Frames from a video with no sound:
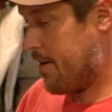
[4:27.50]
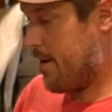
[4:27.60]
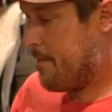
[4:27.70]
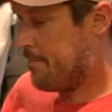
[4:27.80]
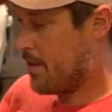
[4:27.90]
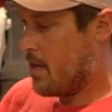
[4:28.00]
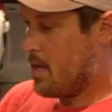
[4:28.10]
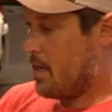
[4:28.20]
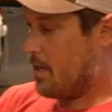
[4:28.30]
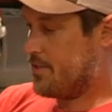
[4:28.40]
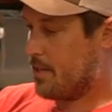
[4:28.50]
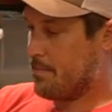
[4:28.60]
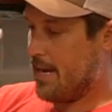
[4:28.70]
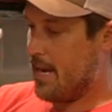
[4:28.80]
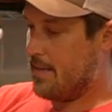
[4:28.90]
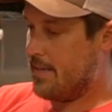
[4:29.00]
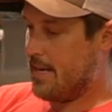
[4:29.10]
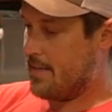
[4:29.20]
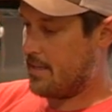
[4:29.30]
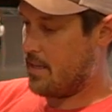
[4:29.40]
there, I'll take my handy
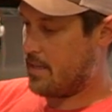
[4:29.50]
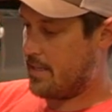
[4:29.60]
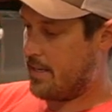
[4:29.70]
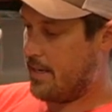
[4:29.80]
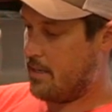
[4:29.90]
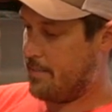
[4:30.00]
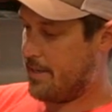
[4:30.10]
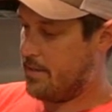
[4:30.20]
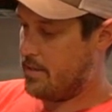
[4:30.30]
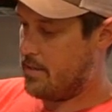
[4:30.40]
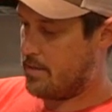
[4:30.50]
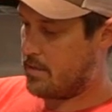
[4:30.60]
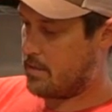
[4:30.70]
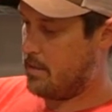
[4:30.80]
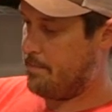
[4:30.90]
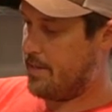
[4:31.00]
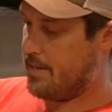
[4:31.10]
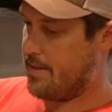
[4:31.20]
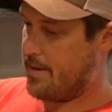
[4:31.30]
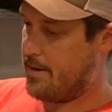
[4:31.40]
dandy locking carabiner, clip it
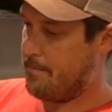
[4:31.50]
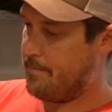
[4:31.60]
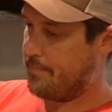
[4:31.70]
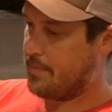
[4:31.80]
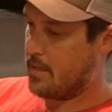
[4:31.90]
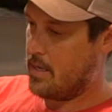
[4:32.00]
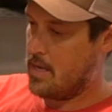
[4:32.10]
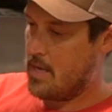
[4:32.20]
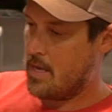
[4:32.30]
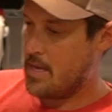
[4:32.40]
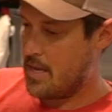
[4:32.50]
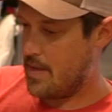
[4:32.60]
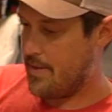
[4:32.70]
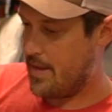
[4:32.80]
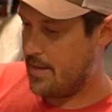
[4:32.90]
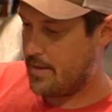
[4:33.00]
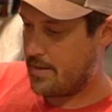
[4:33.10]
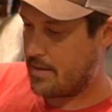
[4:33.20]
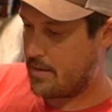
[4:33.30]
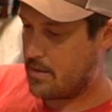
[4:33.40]
into there, and then
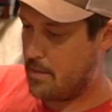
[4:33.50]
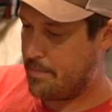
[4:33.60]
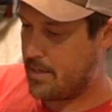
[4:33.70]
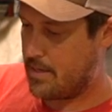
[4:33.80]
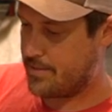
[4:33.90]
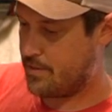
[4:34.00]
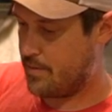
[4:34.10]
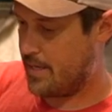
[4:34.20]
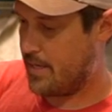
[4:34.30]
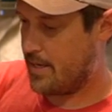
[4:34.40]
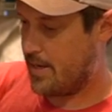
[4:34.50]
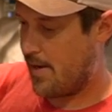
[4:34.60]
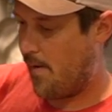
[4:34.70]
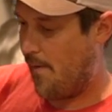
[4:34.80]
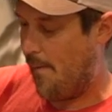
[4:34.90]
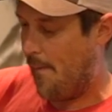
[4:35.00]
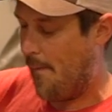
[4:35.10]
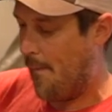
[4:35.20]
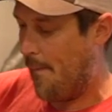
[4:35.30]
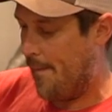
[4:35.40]
clip it onto the
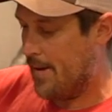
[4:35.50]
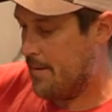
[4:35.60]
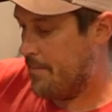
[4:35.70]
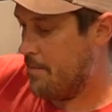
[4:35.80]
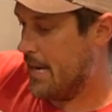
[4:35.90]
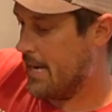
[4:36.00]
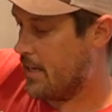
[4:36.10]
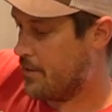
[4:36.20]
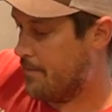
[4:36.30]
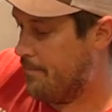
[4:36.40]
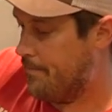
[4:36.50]
main anchor.